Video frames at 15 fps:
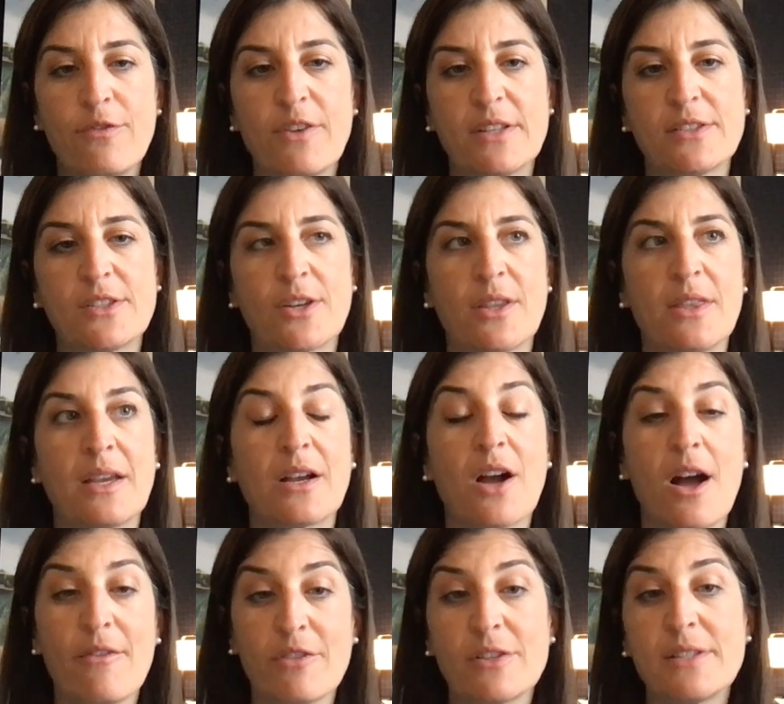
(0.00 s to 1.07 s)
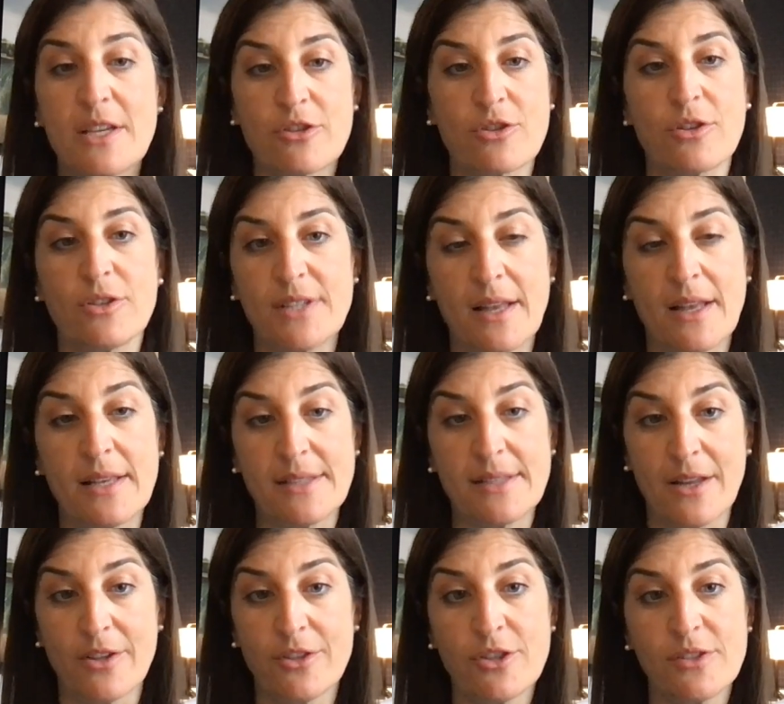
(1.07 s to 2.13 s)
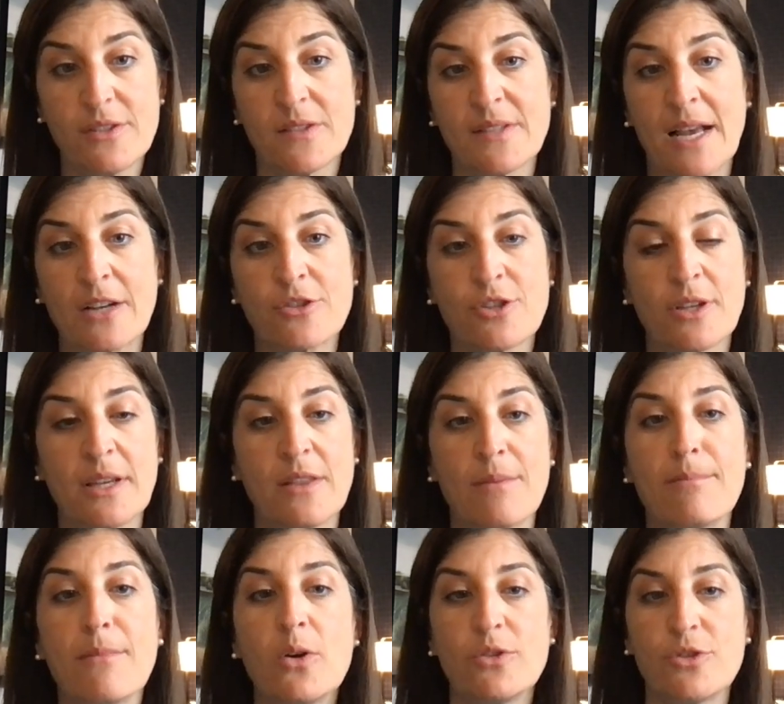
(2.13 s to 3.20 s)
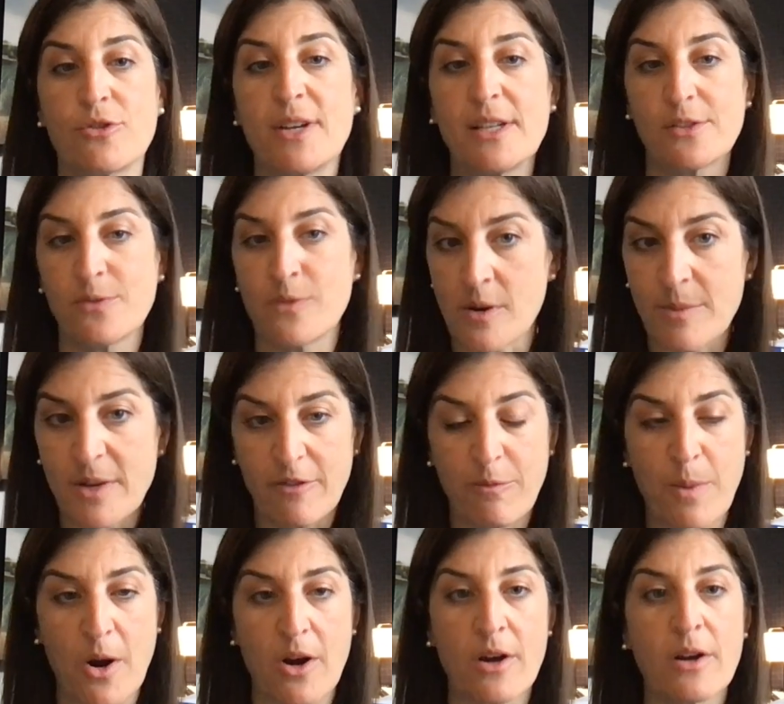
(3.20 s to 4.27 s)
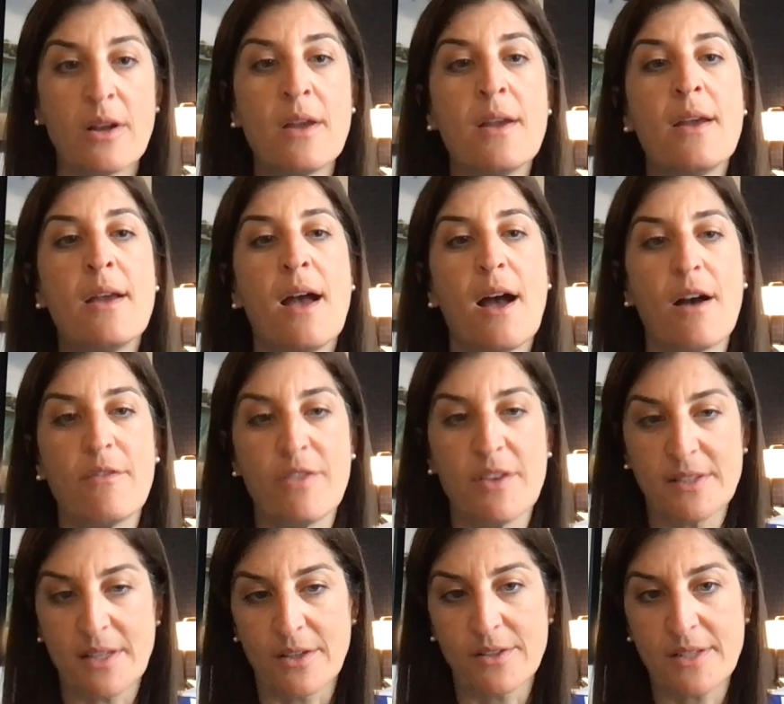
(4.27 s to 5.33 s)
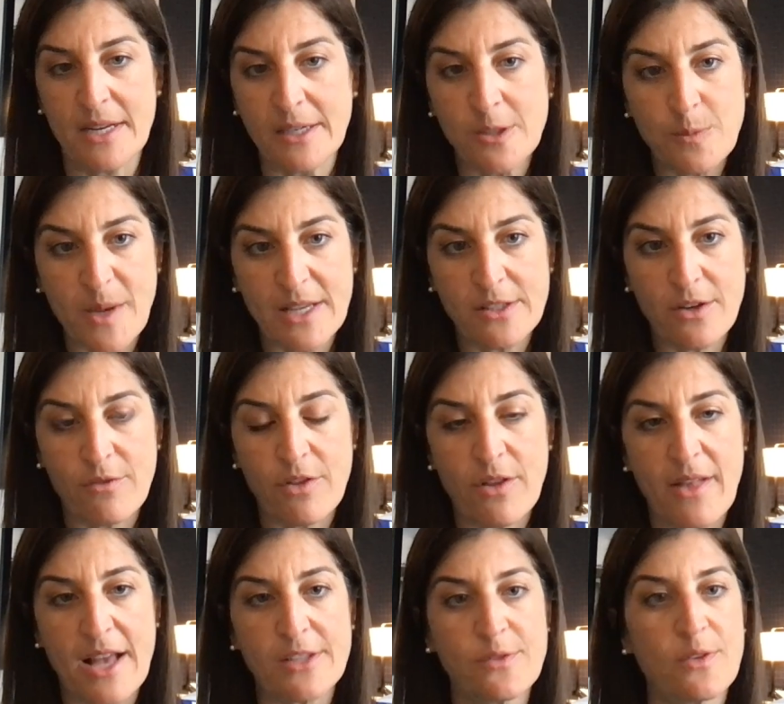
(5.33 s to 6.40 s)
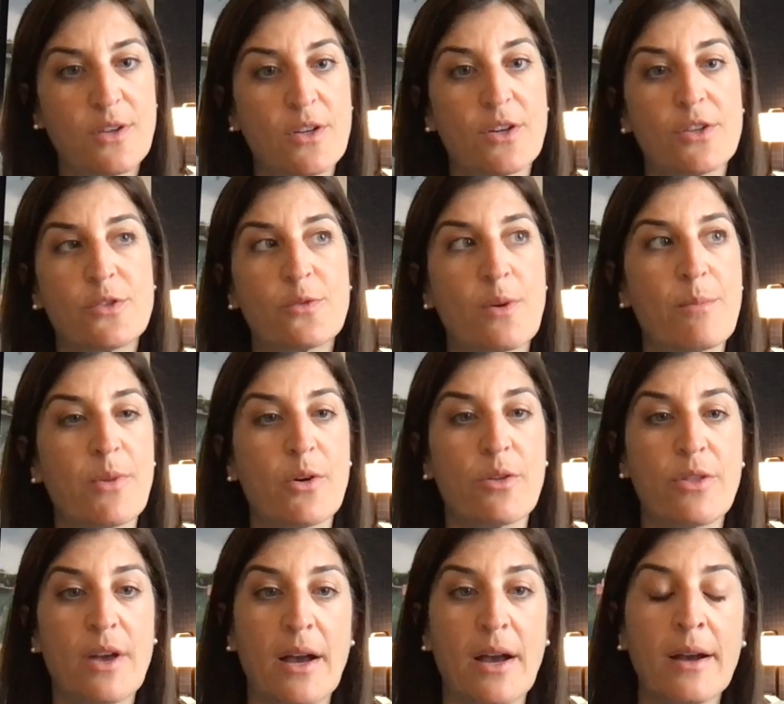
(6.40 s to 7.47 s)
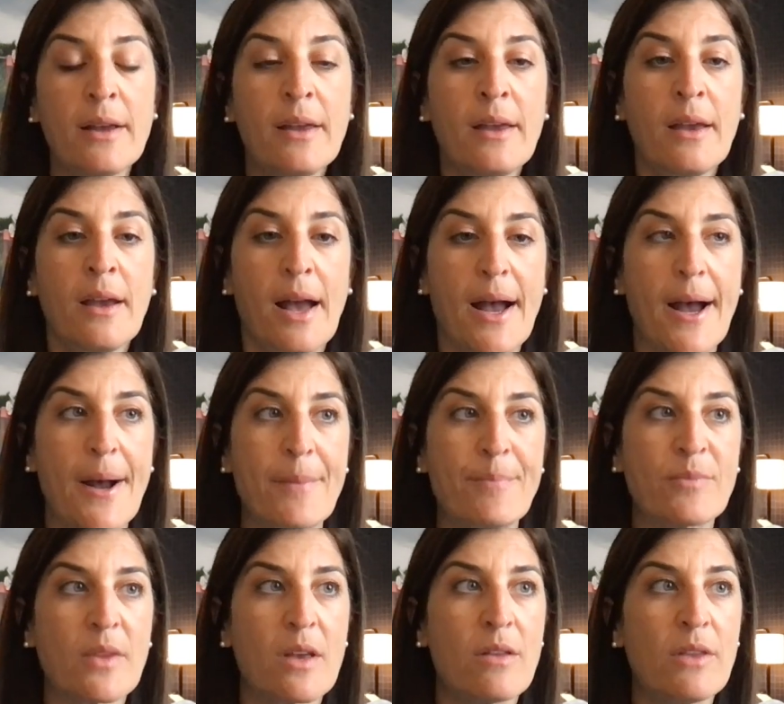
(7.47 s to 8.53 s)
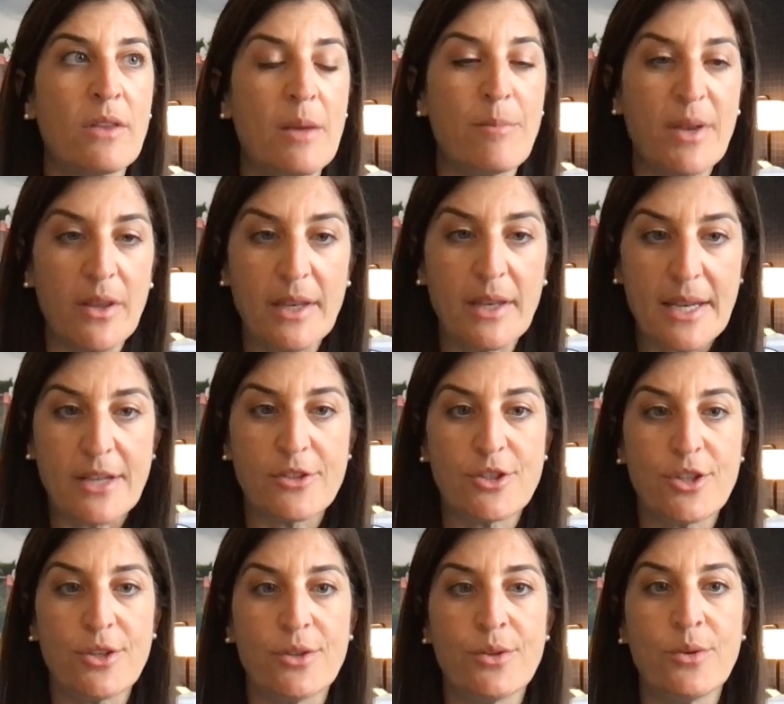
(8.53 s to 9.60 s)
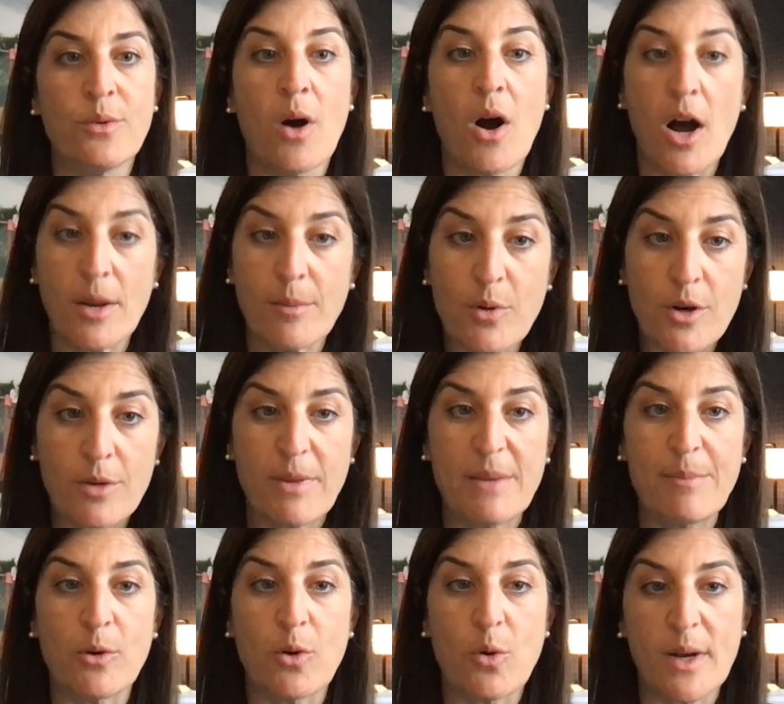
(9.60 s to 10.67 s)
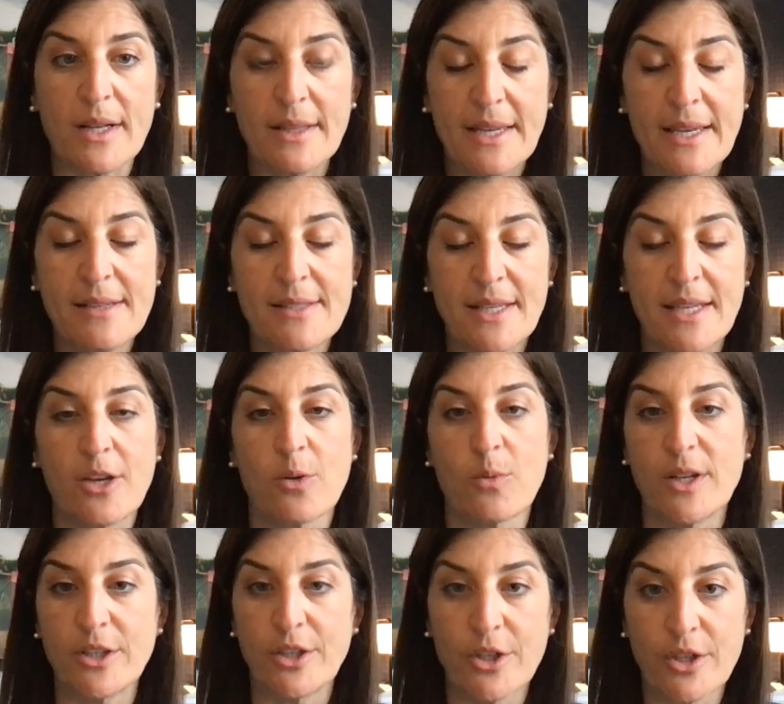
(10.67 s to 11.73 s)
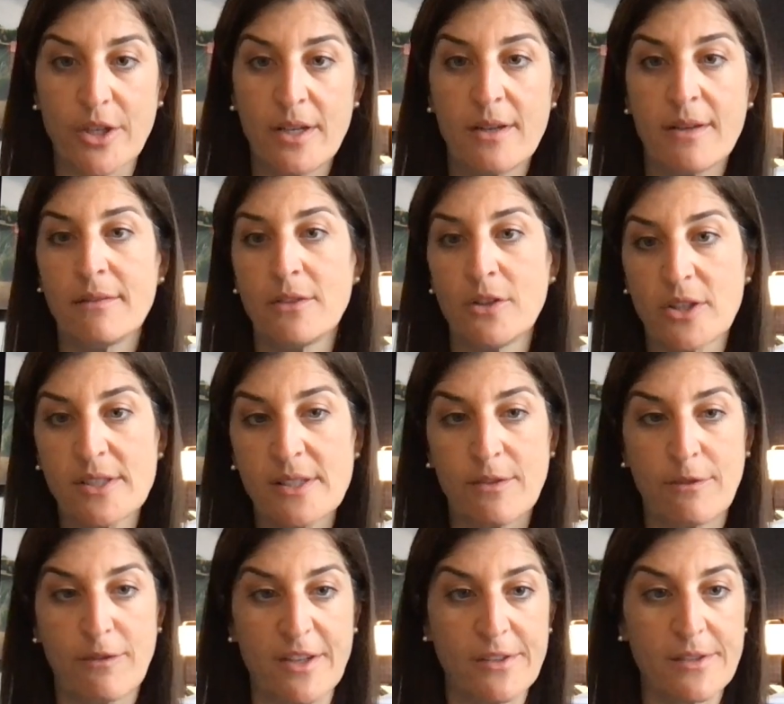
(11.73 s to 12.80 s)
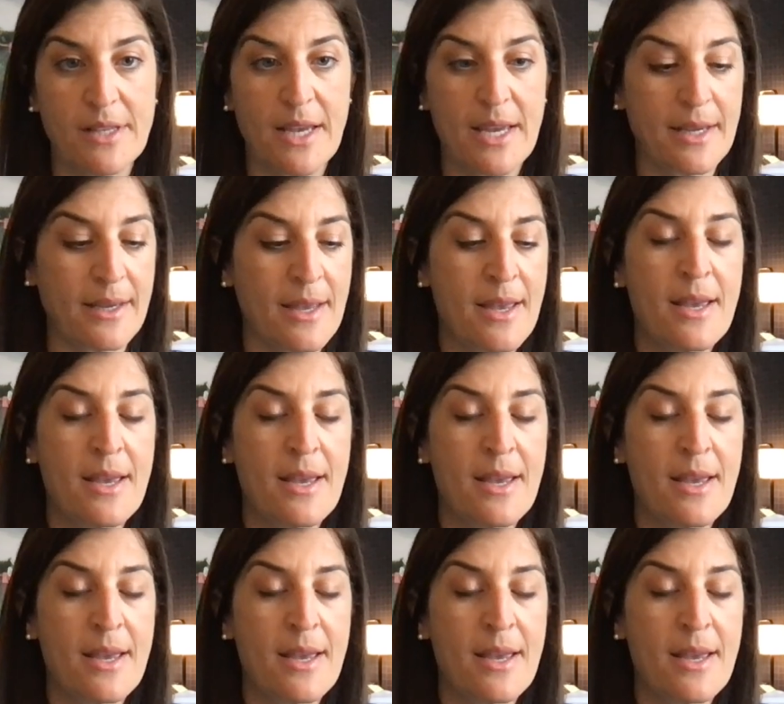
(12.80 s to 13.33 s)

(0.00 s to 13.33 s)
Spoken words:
And so I think conversational intelligence is actually the most transformative part of the sales tech space over the last few years, from both the ability to onboard people quickly, to hear what good looks and feels like,